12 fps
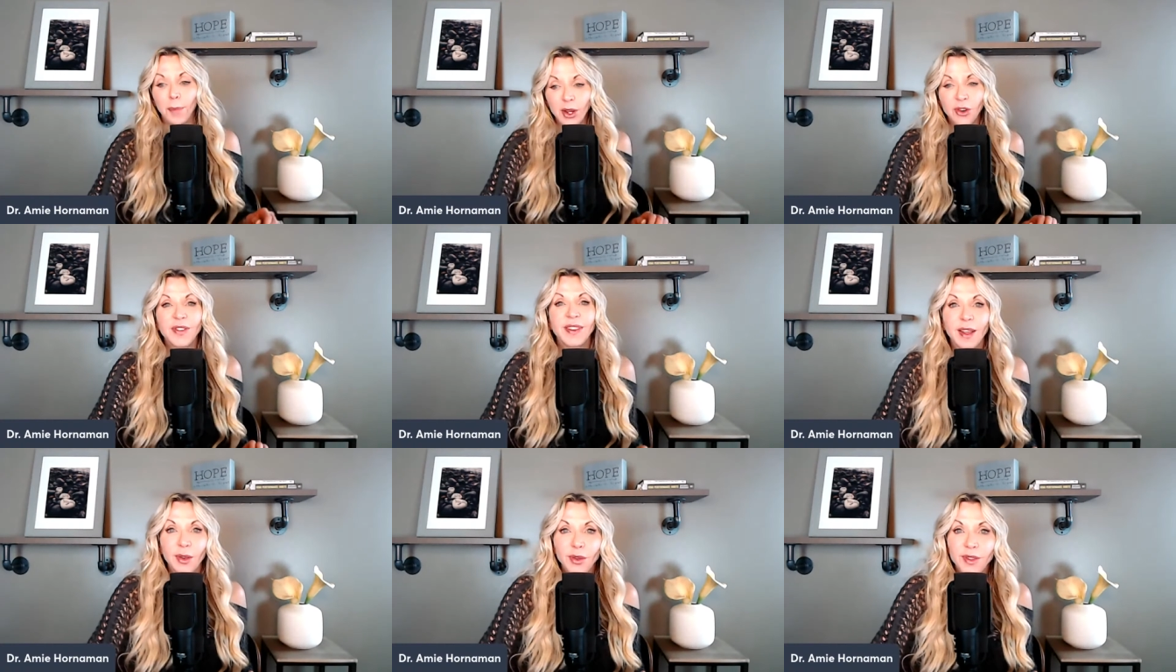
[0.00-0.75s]
But your
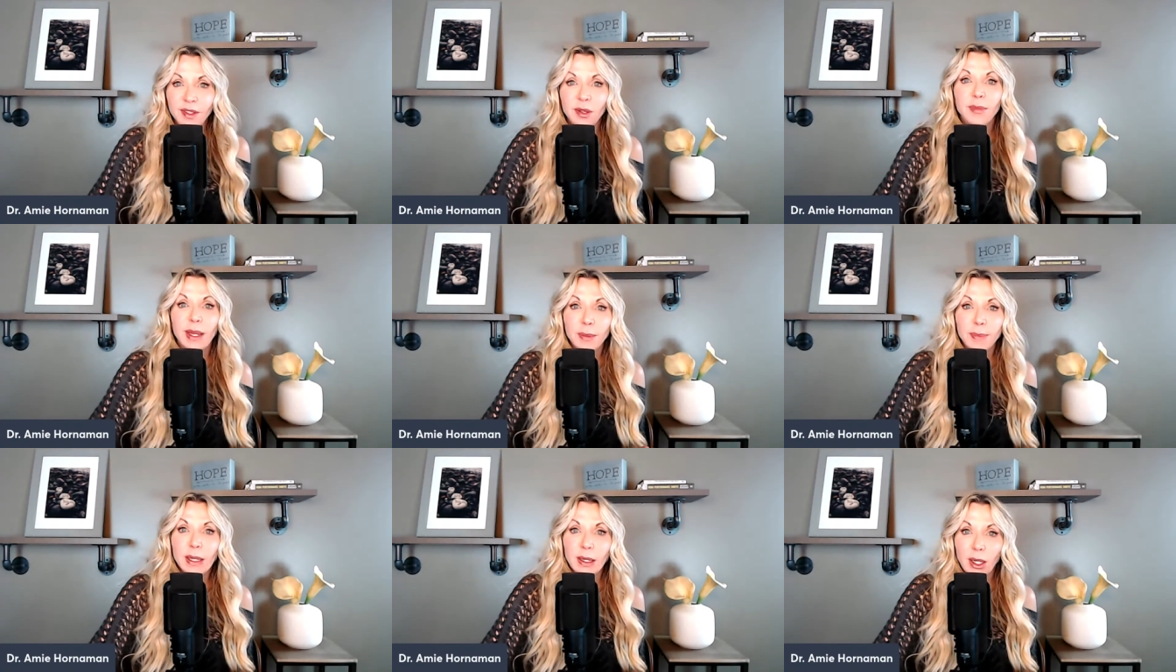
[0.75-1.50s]
cycle still
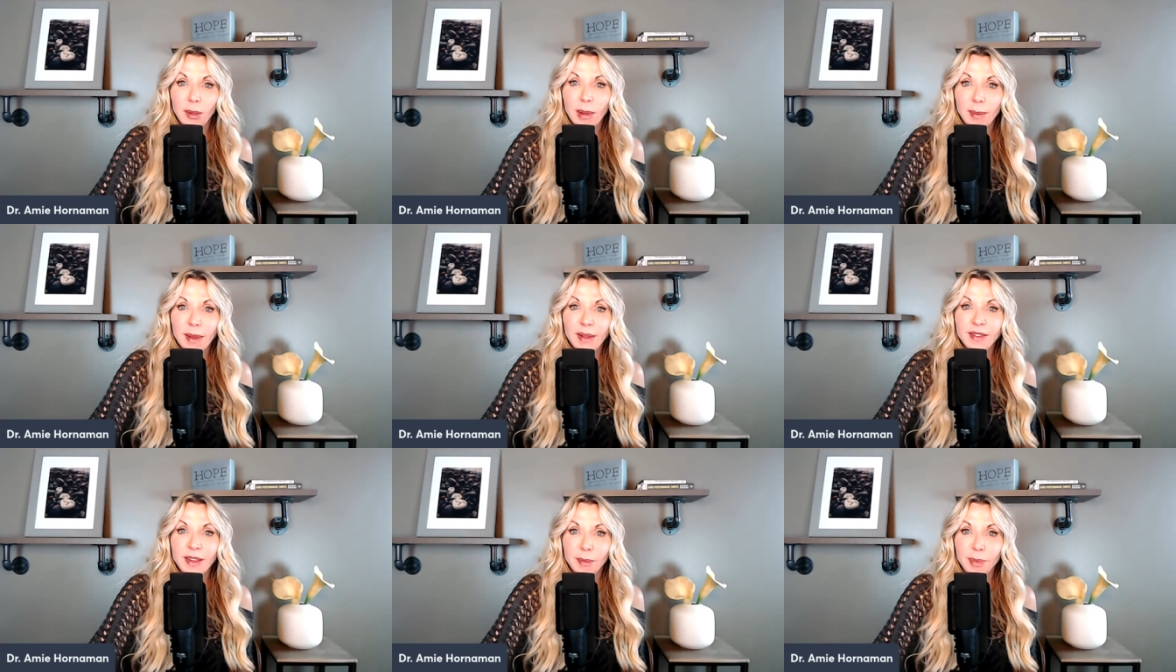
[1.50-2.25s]
might be a little bit
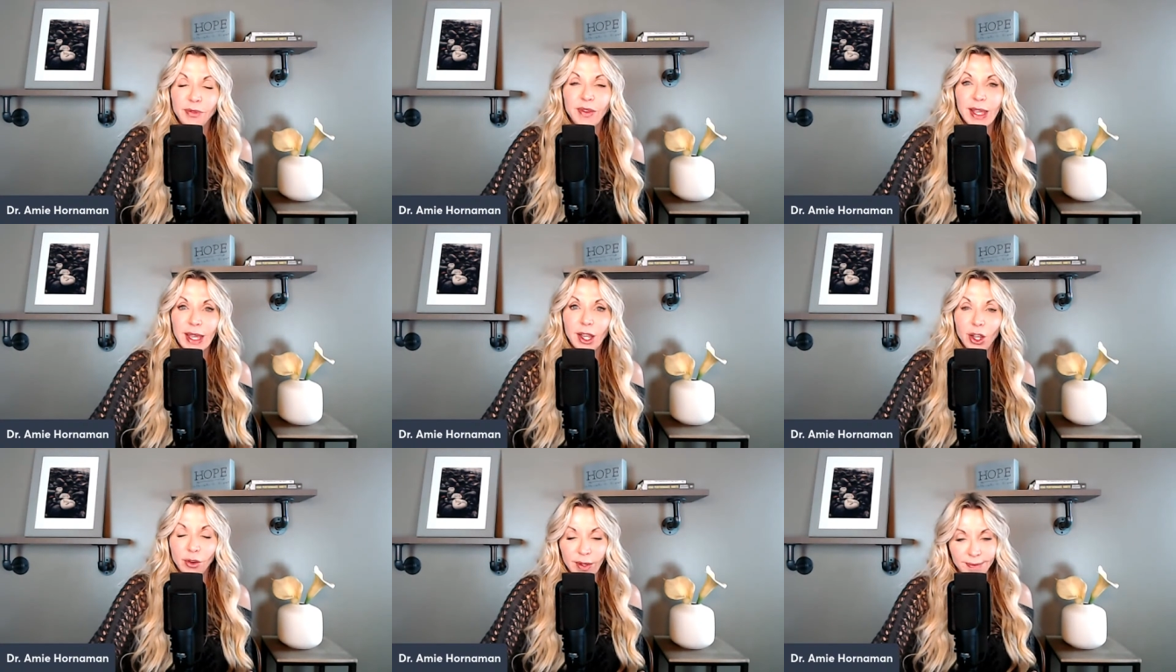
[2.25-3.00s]
messed up if you get
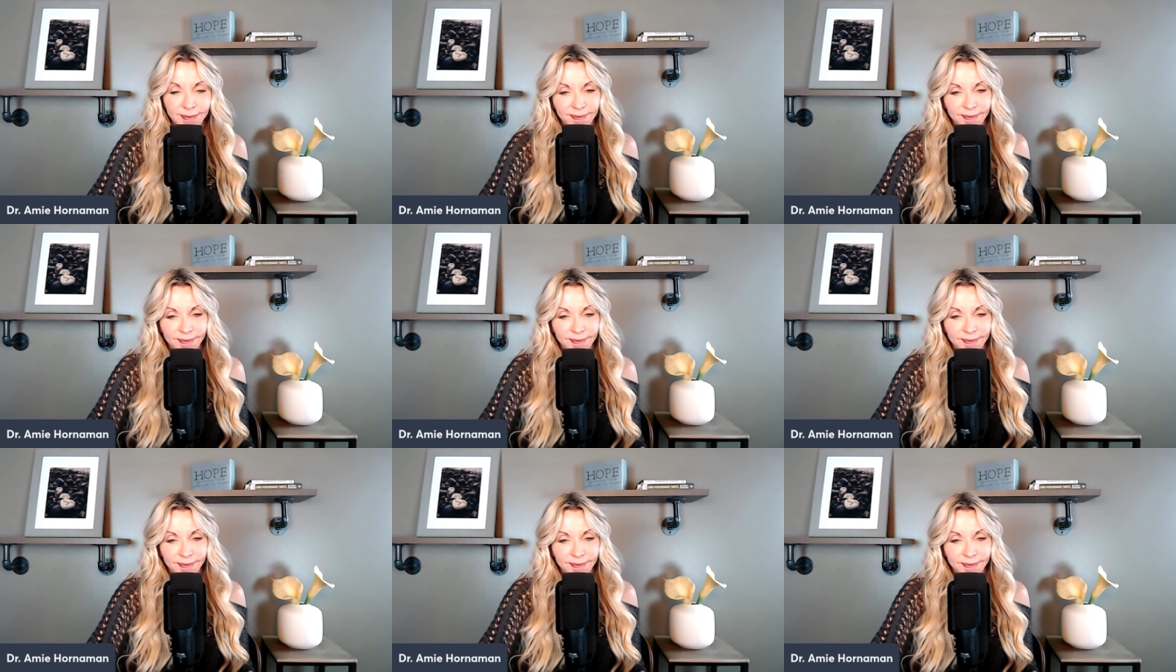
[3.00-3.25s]
COVID.